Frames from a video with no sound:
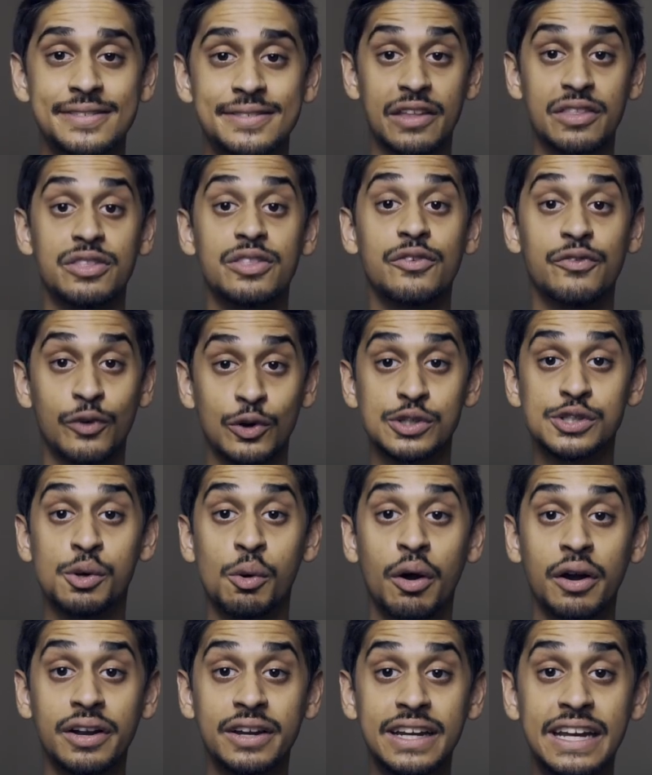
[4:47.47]
Okay, the
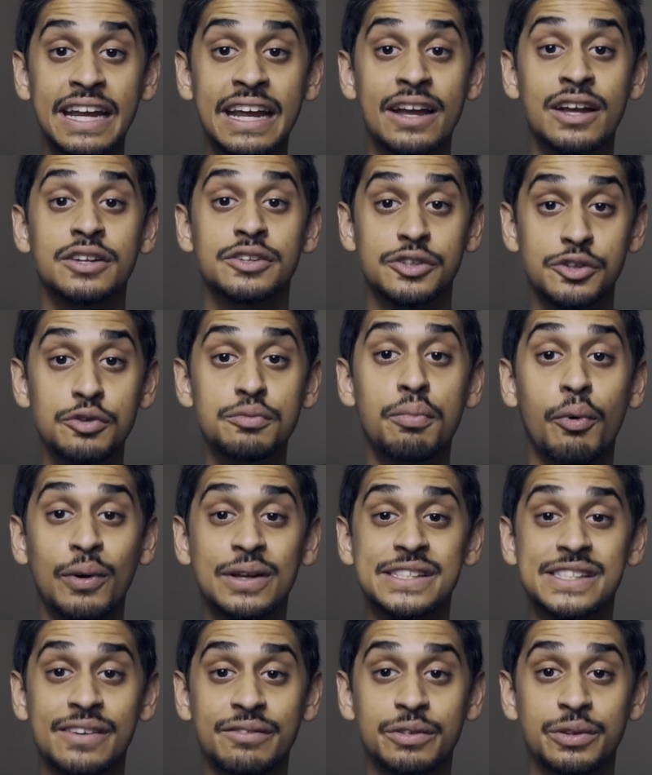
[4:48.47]
first quantity,
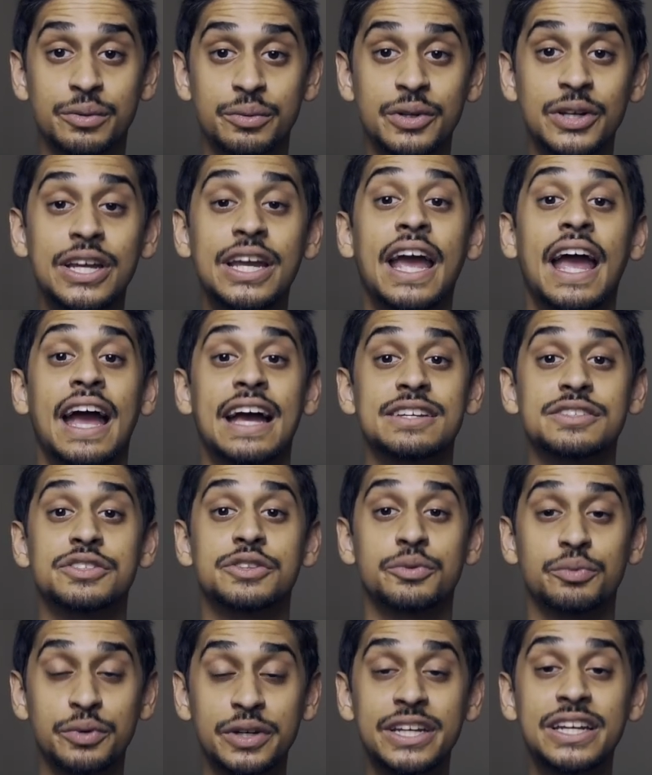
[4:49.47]
2.73,
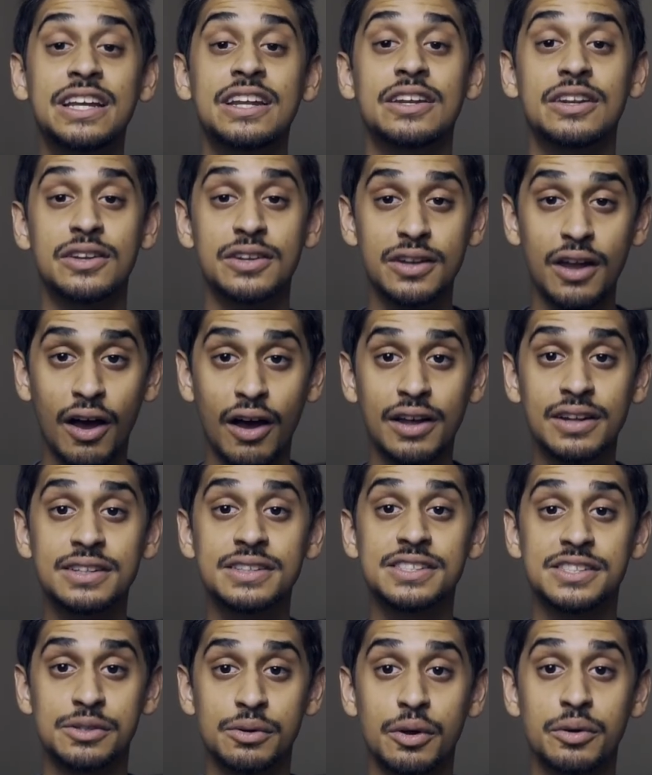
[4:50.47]
has 3
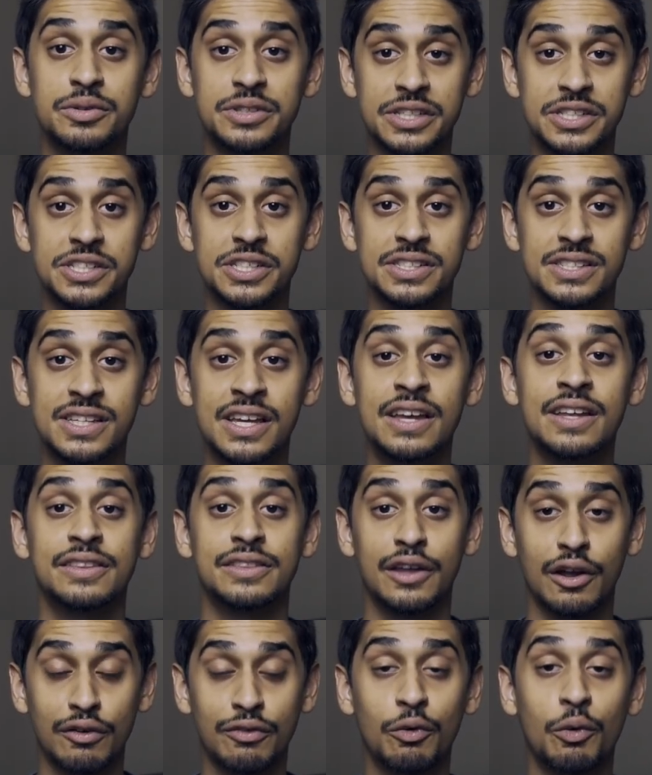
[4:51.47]
non-zero digits,
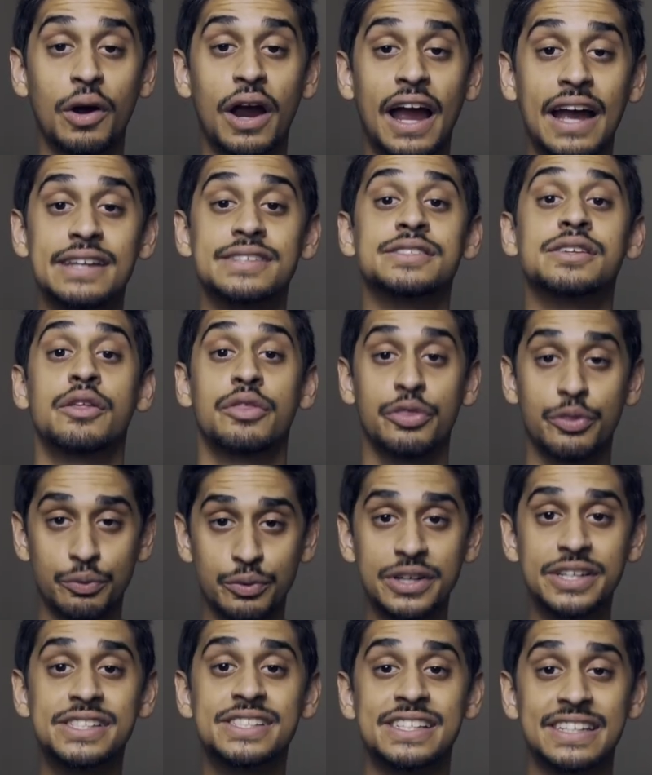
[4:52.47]
therefore has
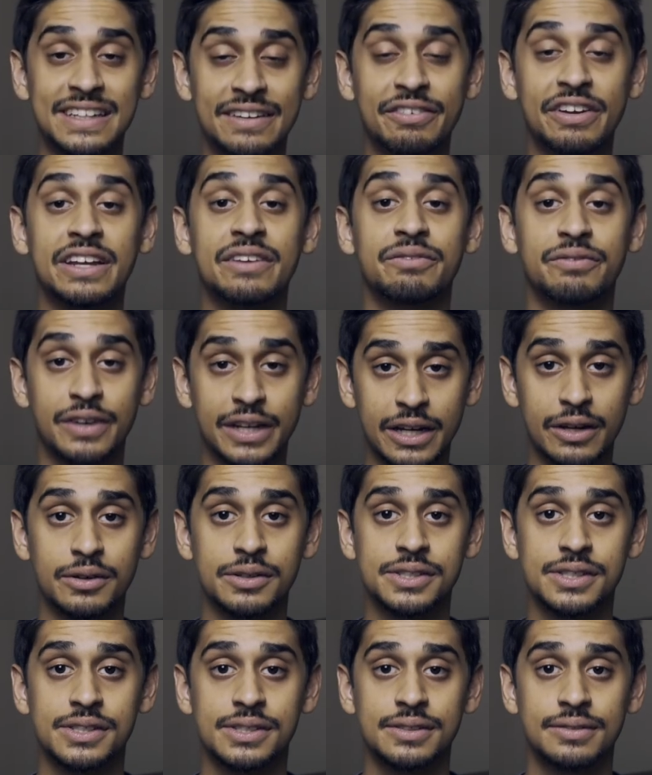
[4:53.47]
3 significant
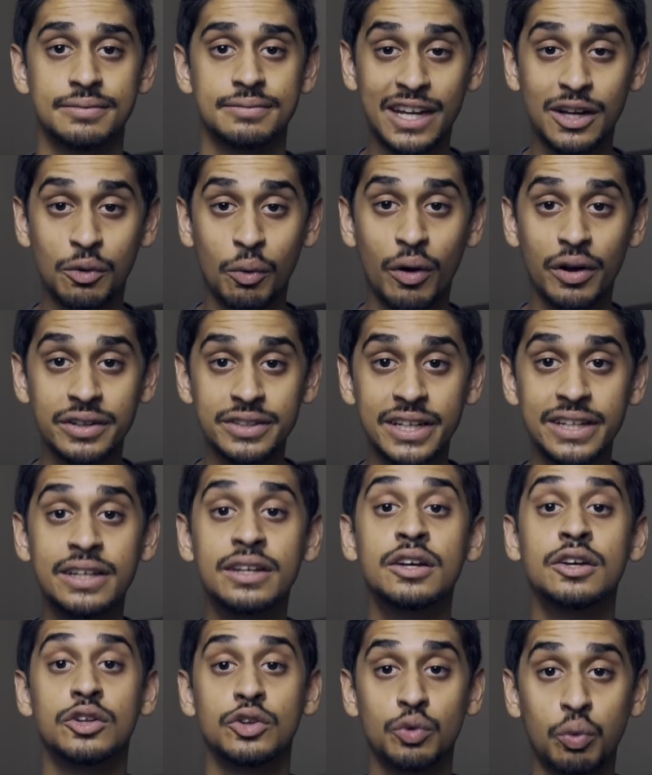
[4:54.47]
figures. The second
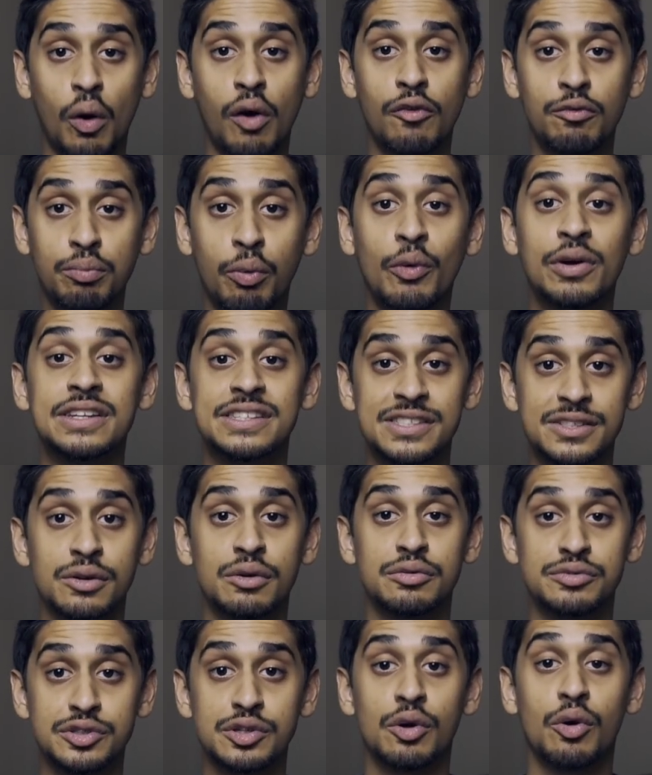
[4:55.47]
quantity,
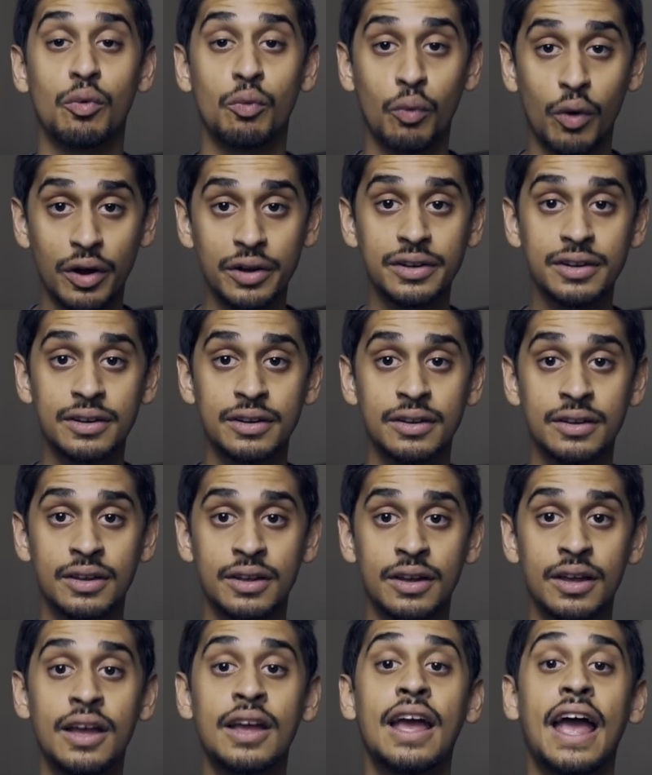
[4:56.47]
12.001,
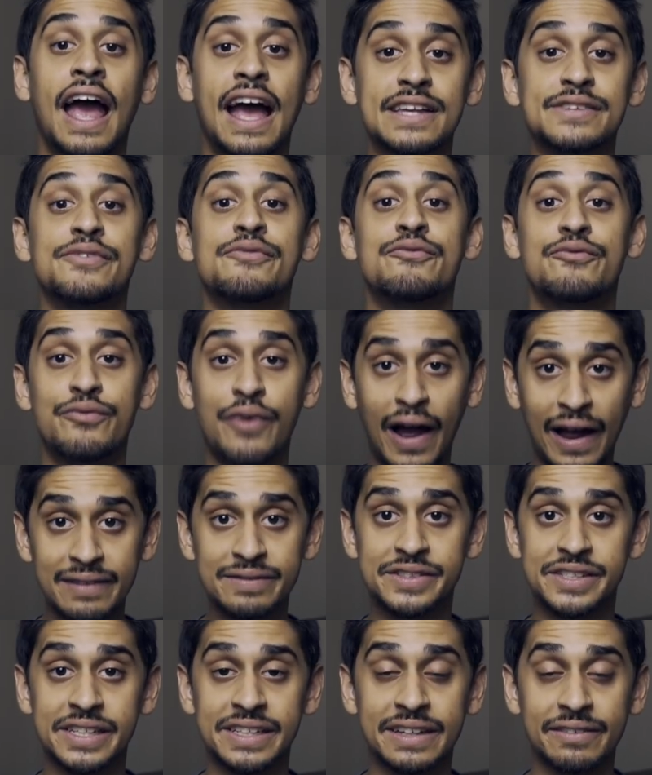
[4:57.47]
has
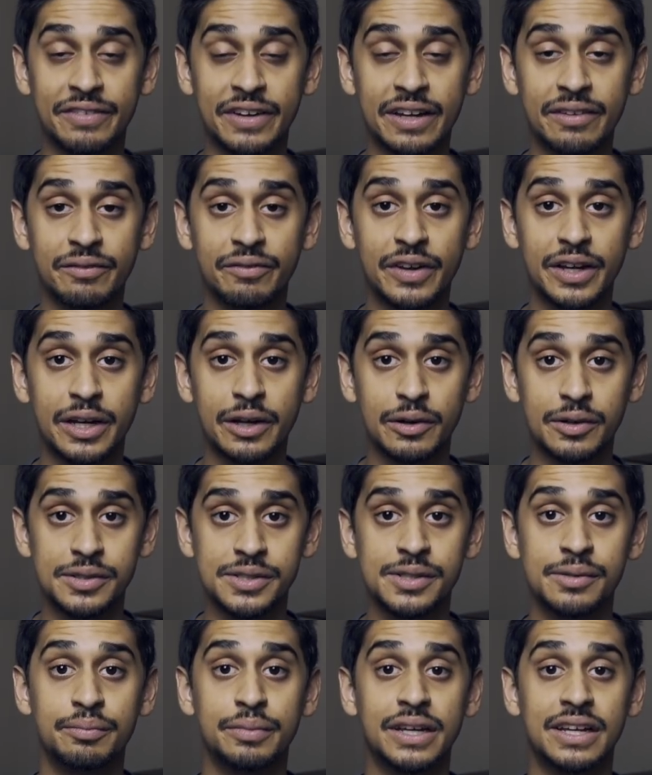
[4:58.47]
5 significant
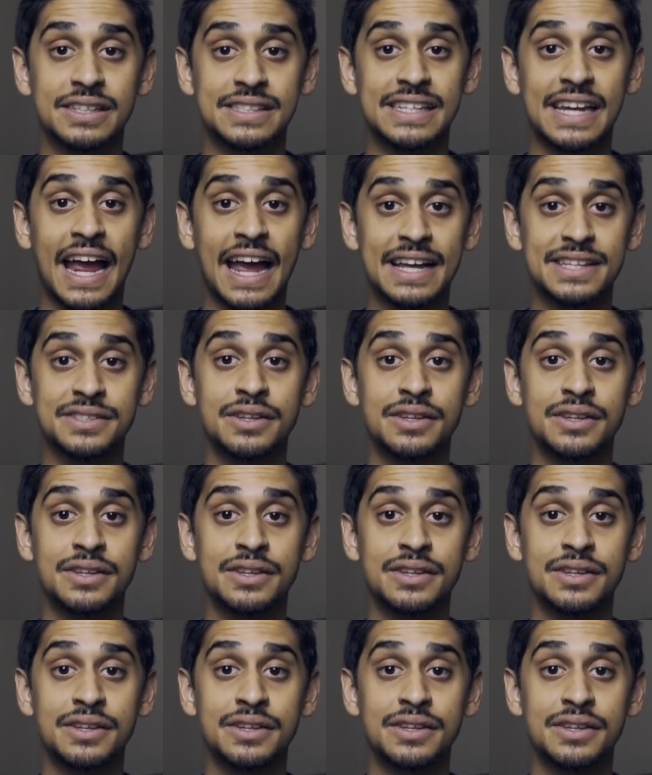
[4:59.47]
figures because it